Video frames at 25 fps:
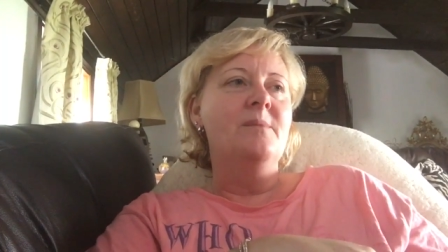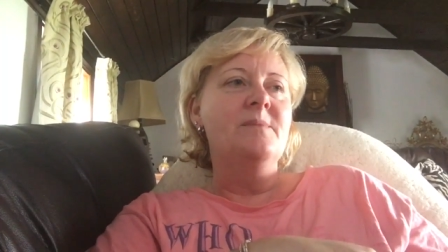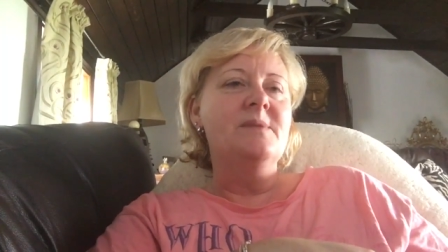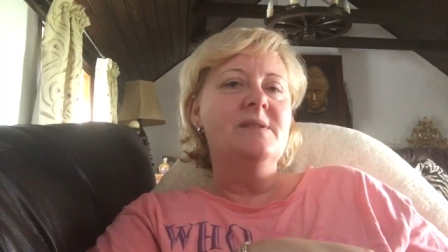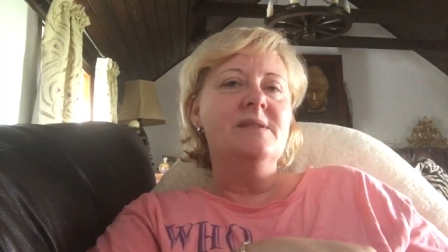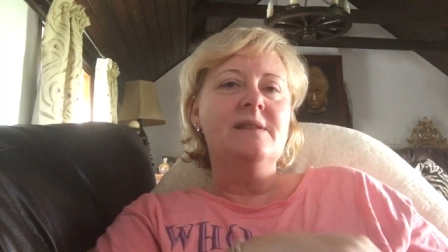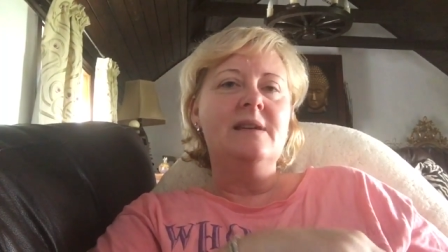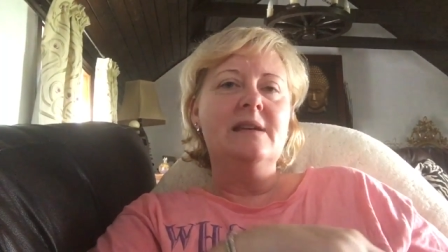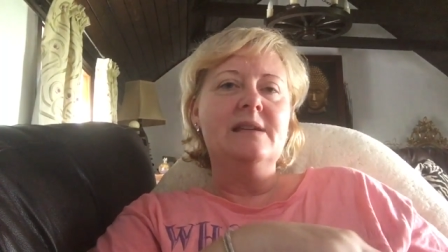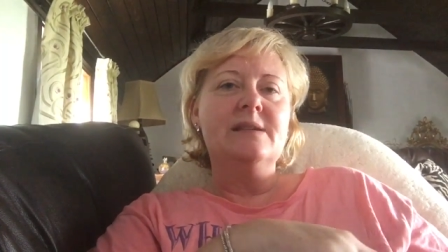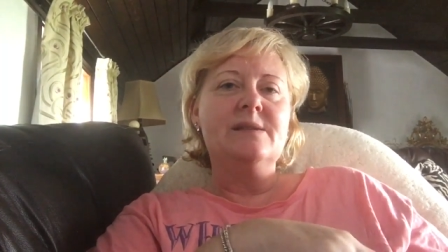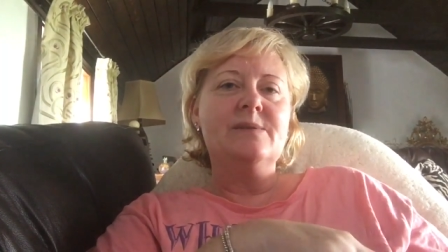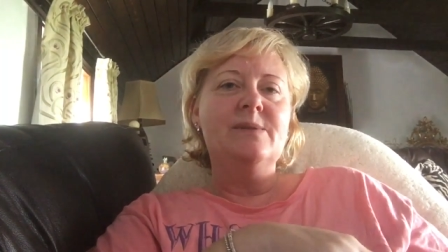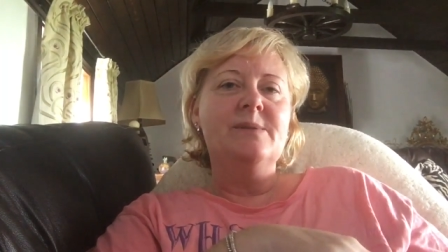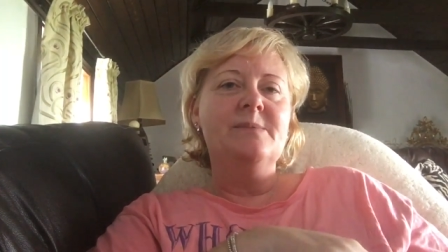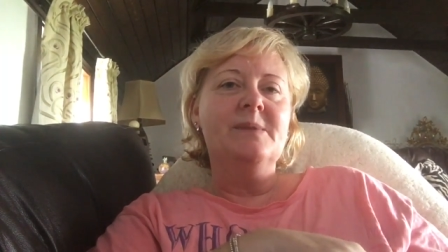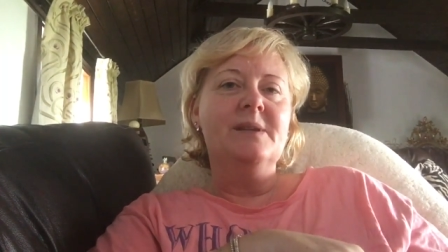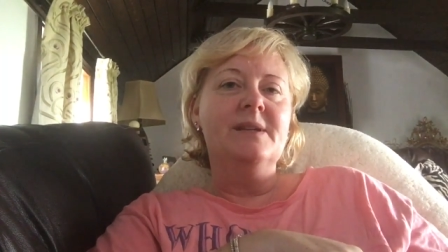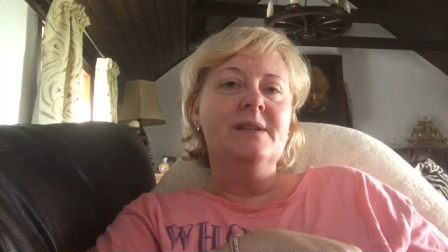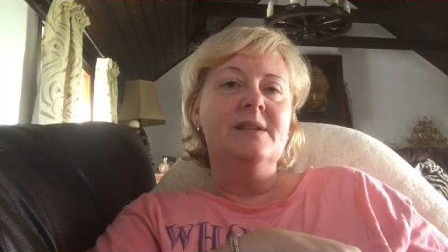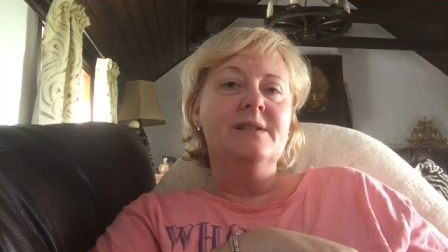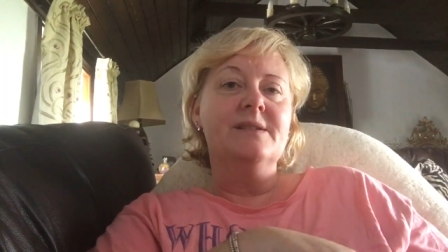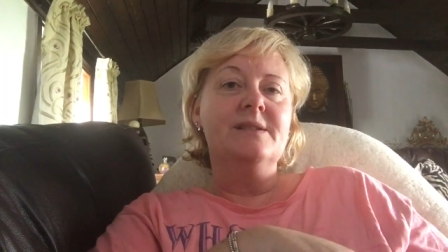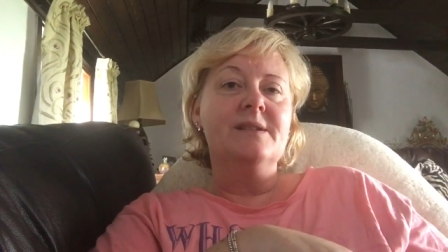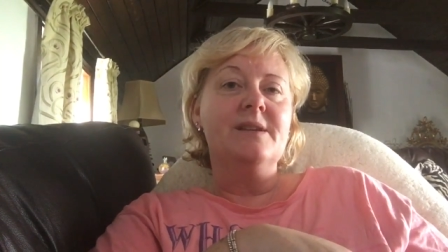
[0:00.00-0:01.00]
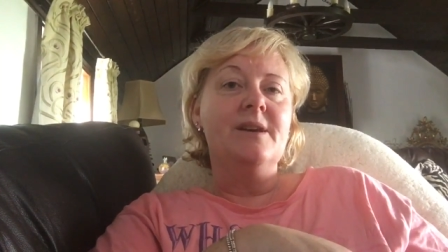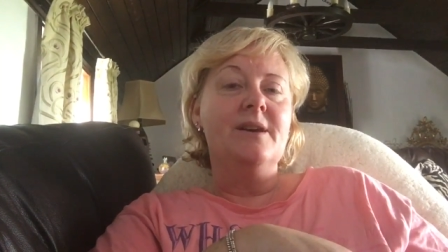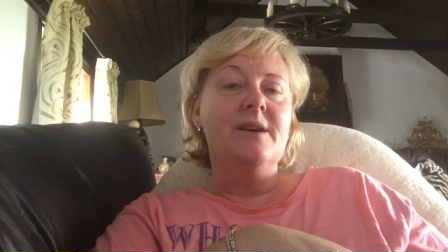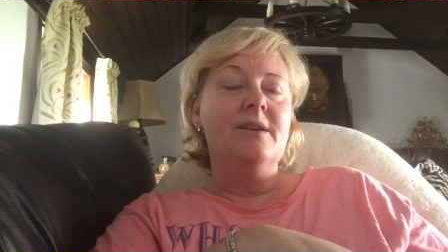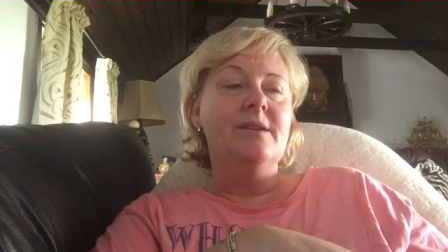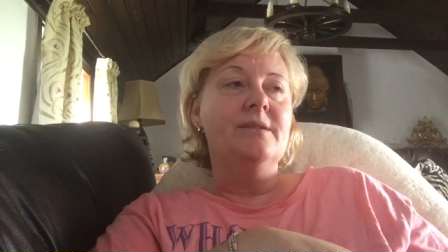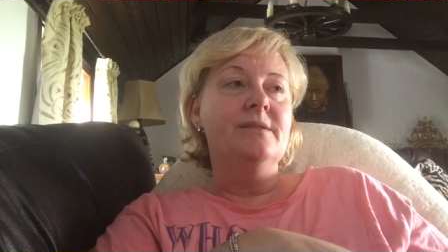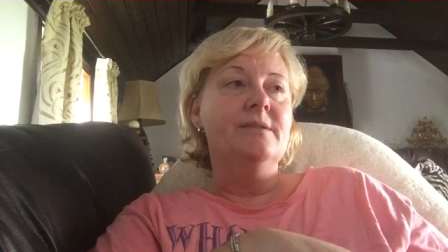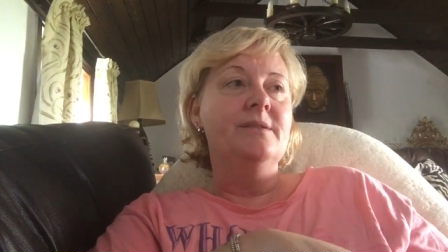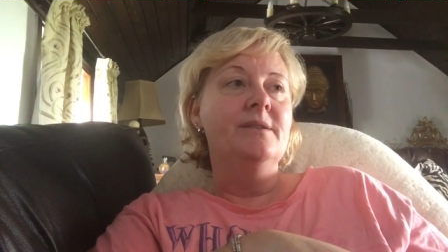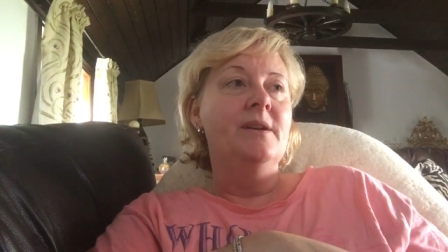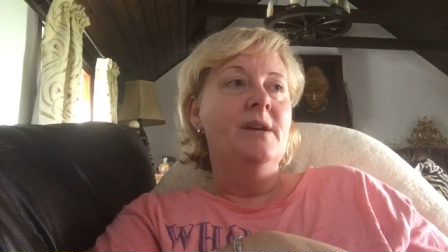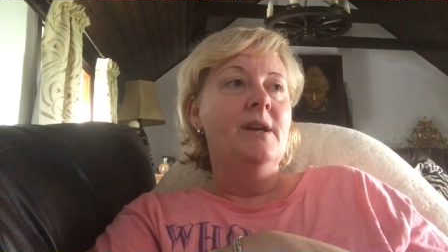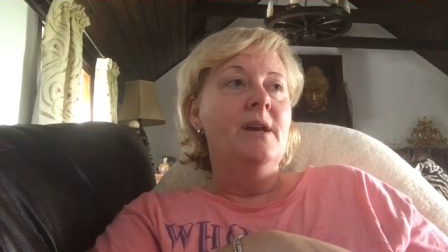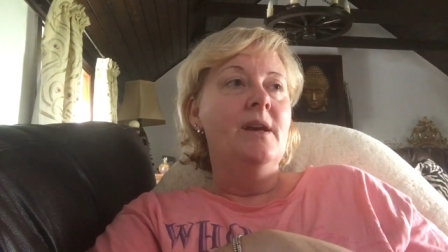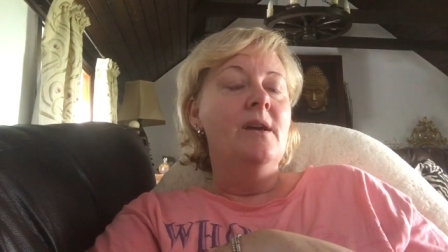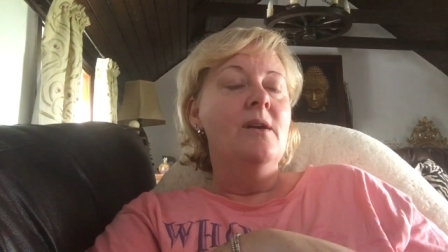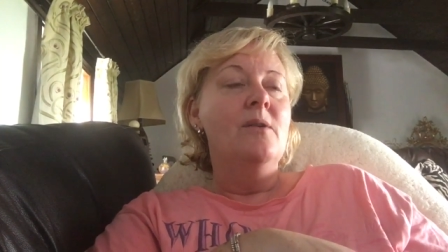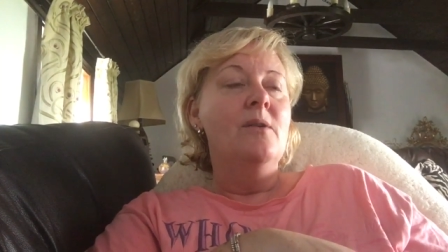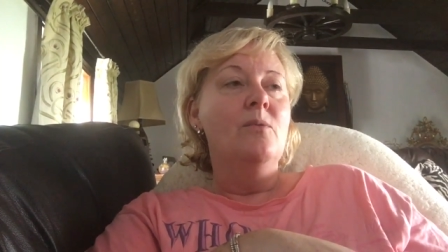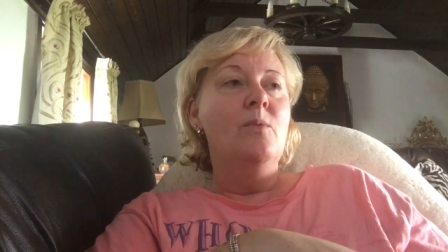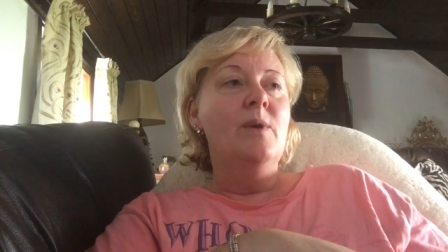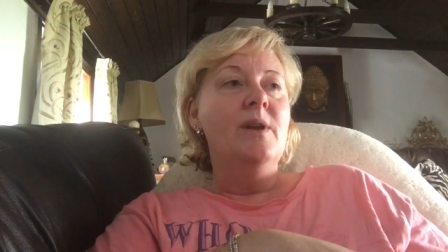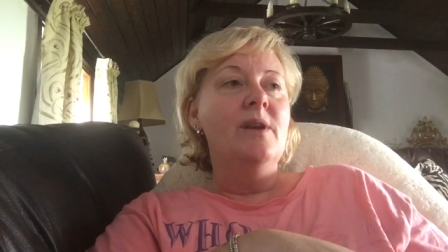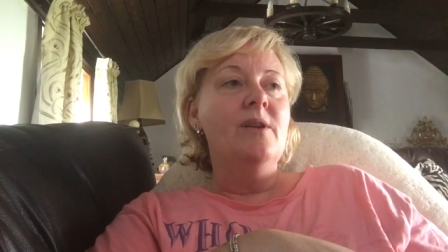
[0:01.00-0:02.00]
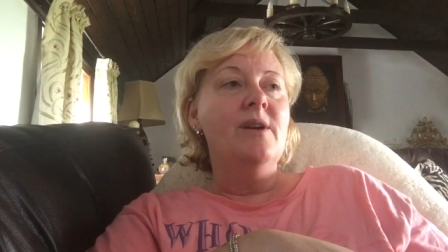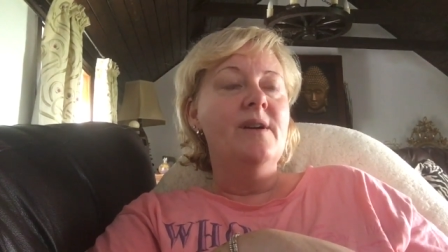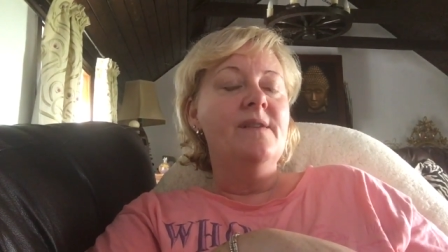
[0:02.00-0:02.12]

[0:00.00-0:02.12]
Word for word: So that's what I'm going to do. When